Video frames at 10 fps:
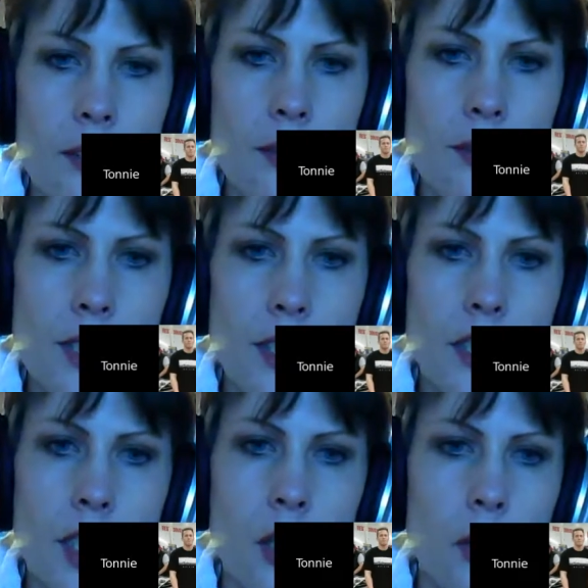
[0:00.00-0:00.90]
that's
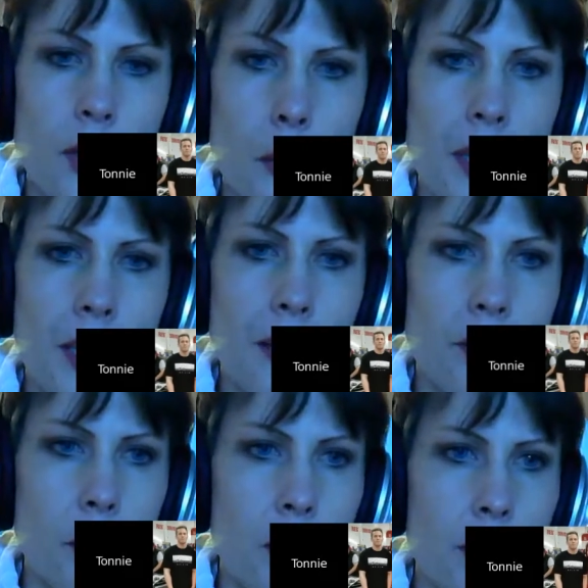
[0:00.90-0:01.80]
the only way it ever
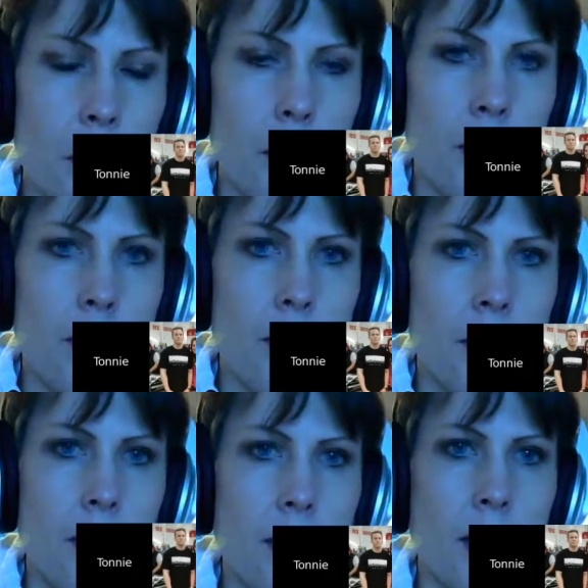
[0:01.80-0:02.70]
works with
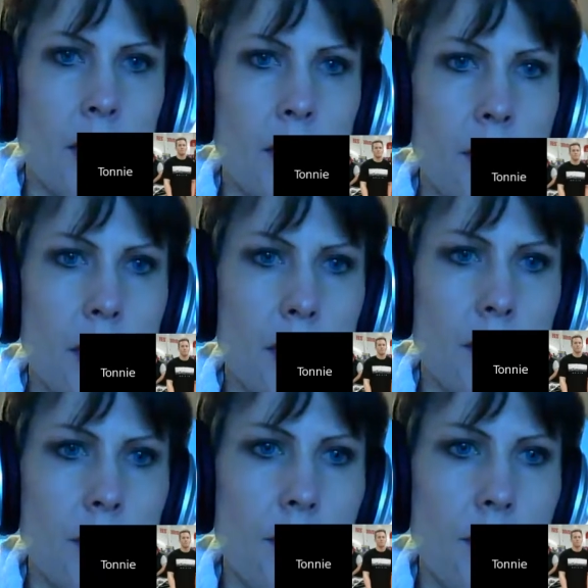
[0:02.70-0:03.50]
this kind of test.